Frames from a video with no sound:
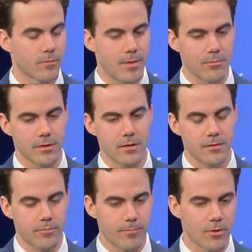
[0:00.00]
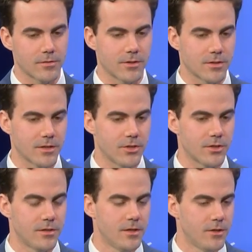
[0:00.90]
Republican proposed
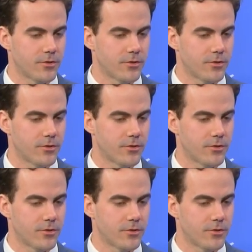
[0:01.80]
legislation